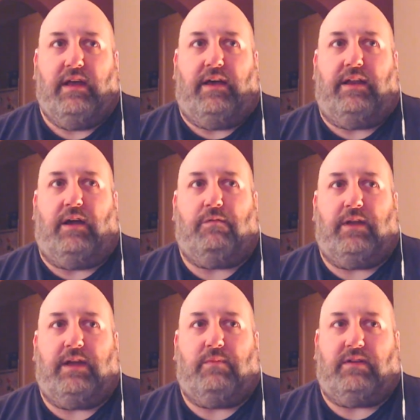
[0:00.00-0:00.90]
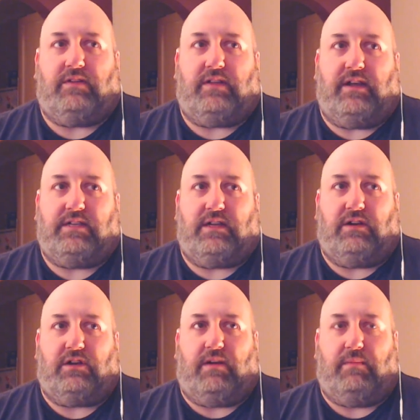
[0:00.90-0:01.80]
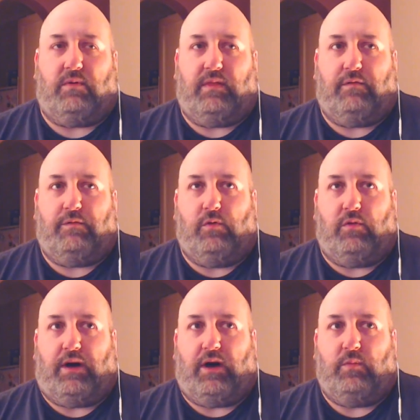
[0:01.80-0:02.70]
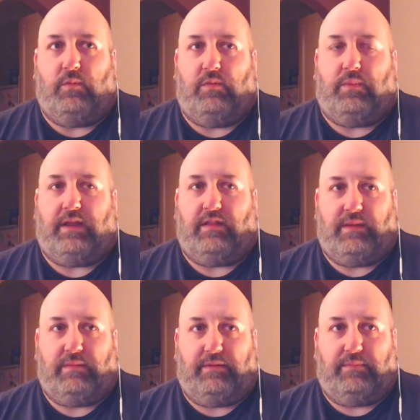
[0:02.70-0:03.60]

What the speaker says: And hopefully, once they start to crumble, they'll fall apart and we'll beat them. I think